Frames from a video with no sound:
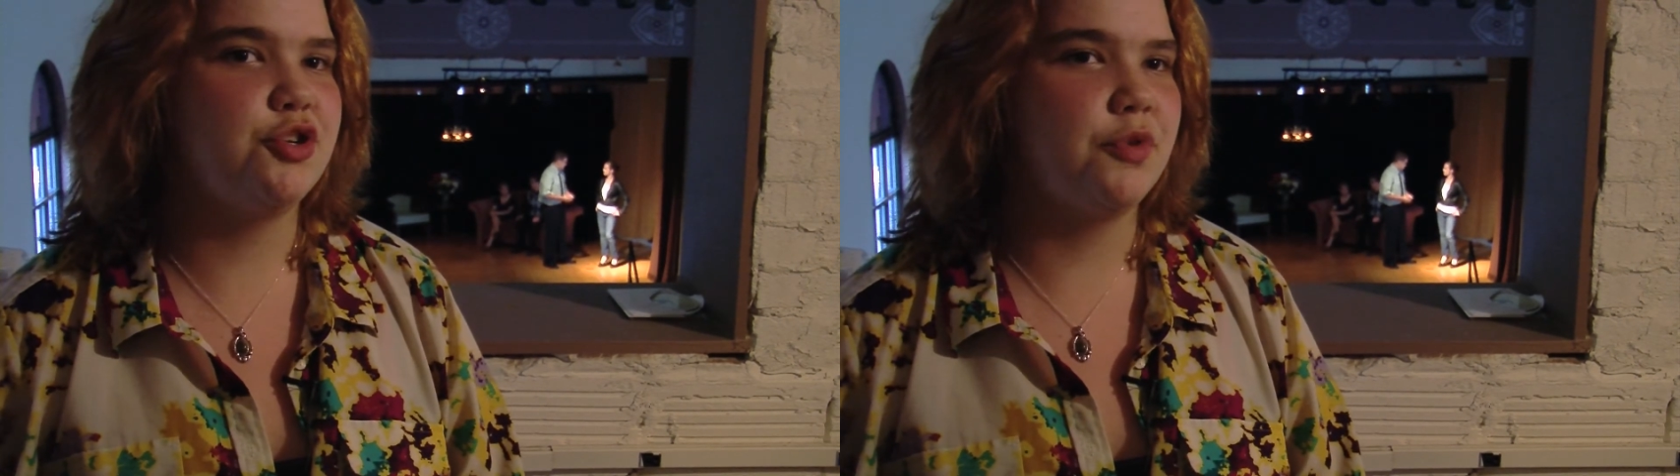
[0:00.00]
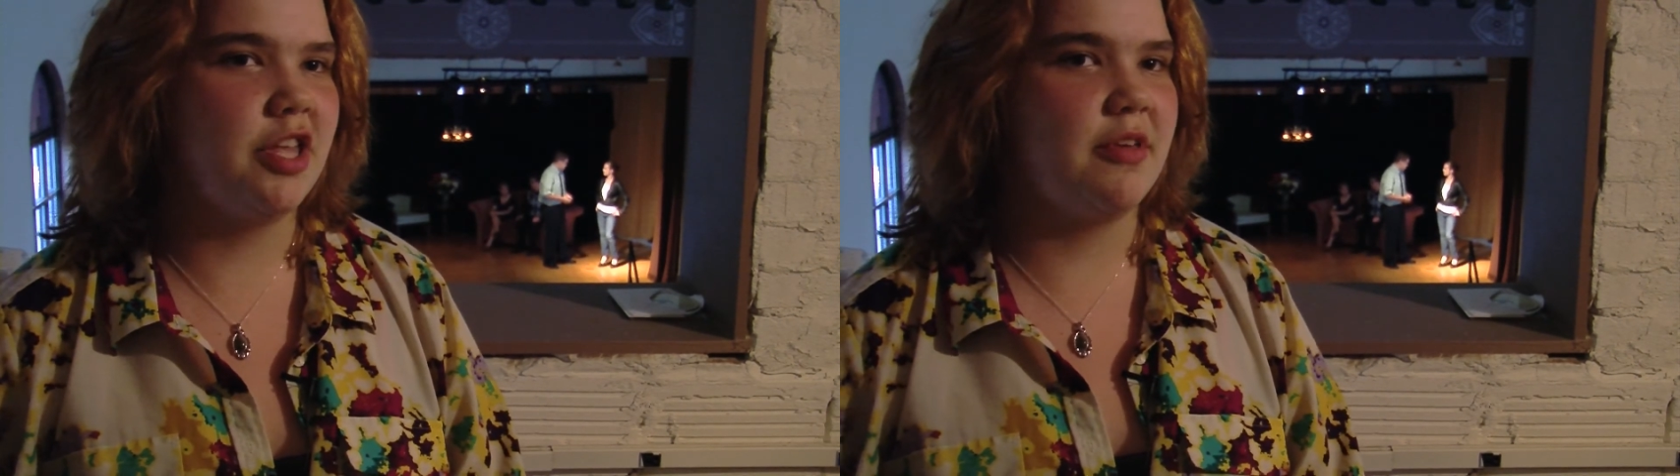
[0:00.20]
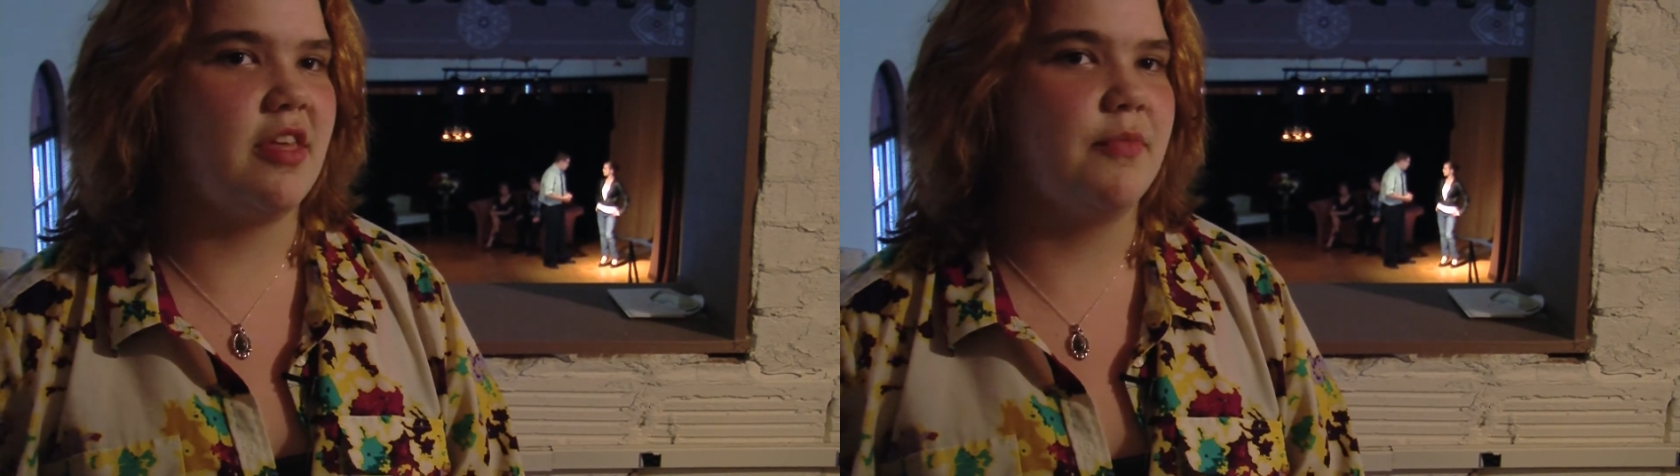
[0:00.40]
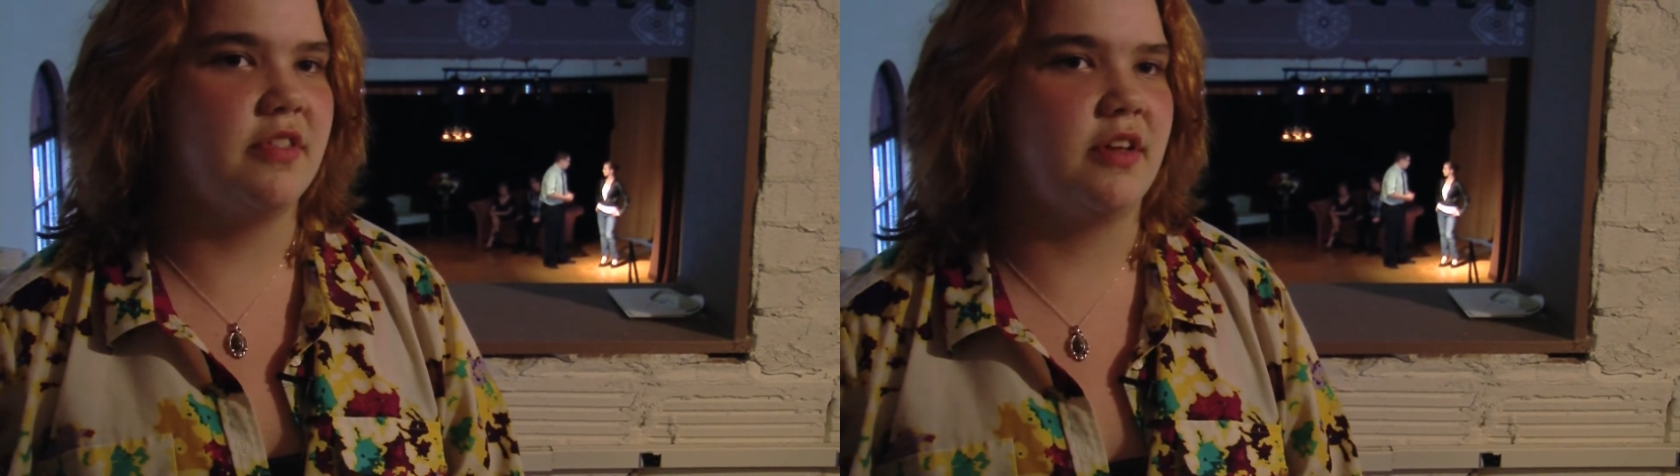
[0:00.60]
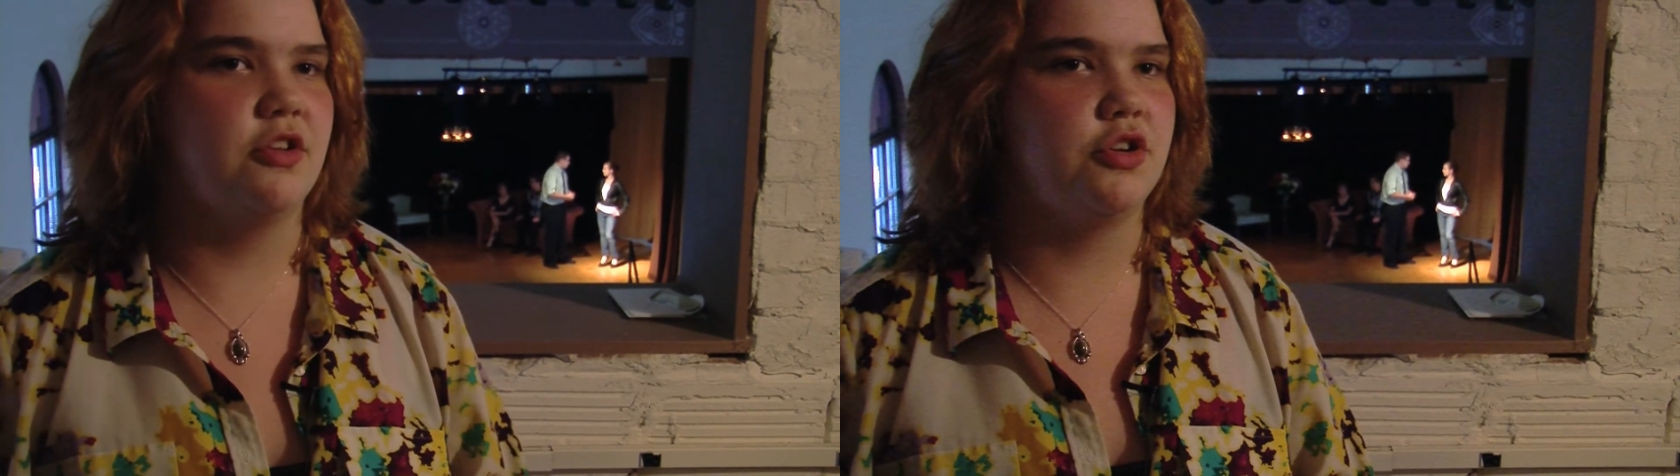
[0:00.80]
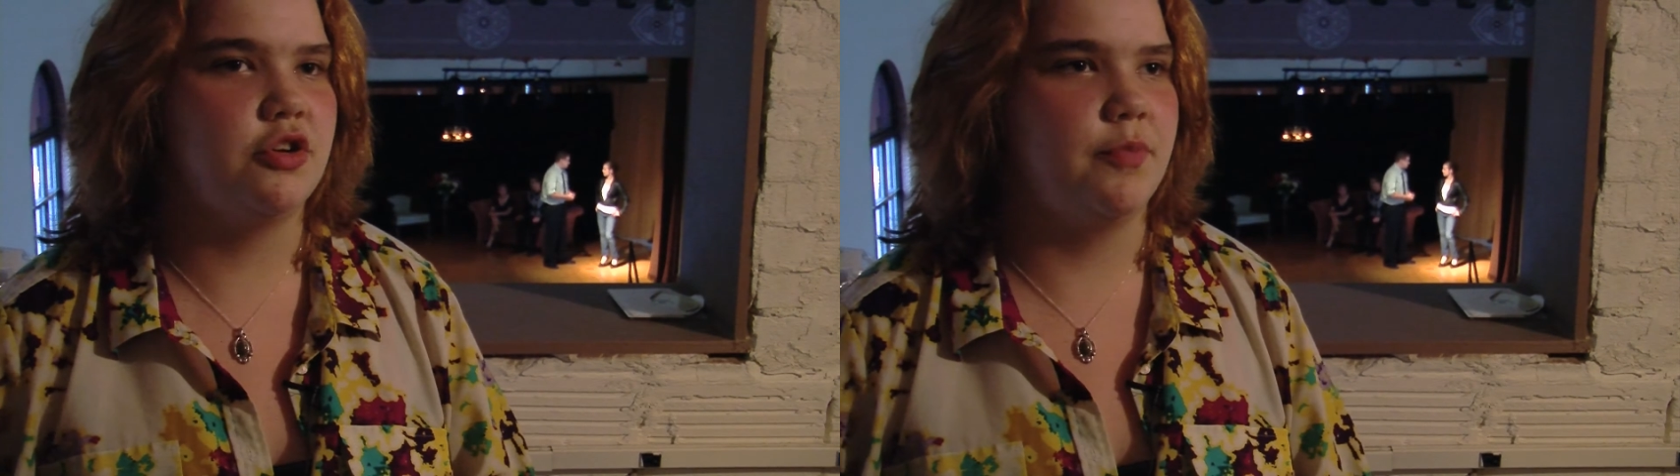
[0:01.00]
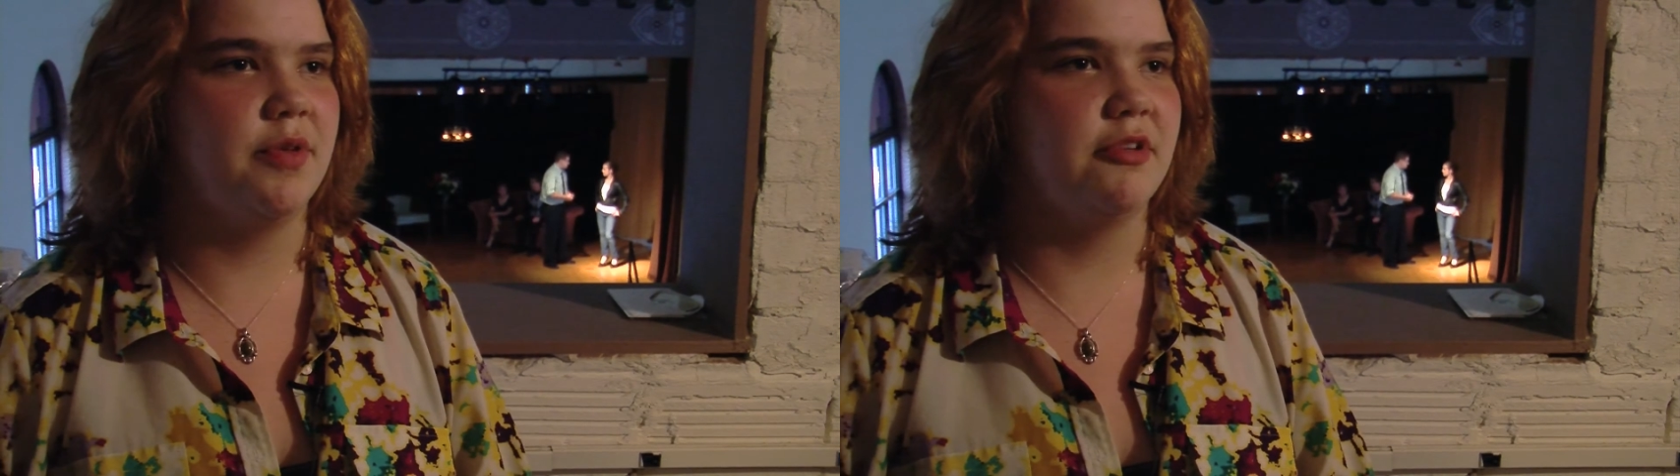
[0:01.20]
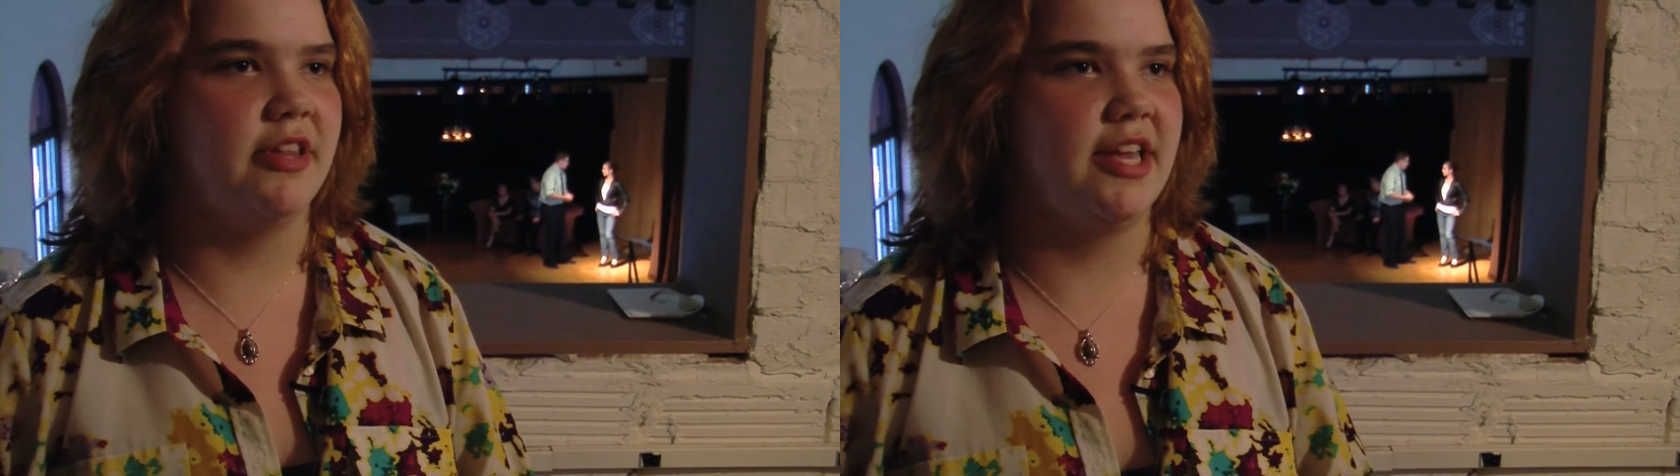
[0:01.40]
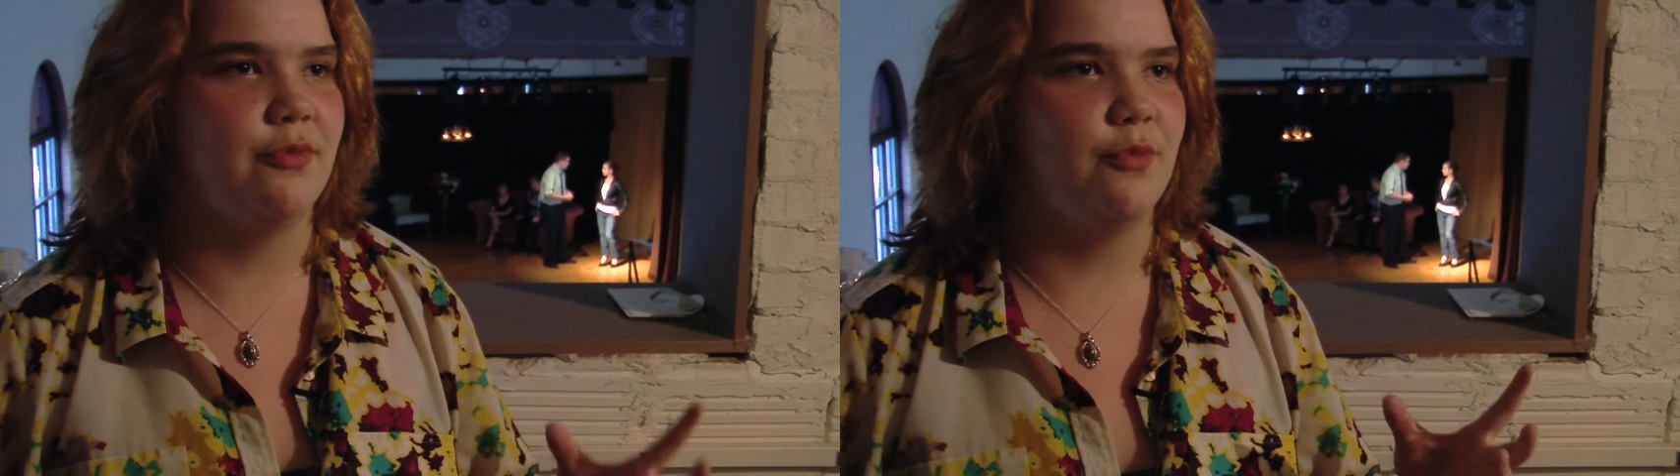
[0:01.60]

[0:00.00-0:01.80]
should really be something that can show people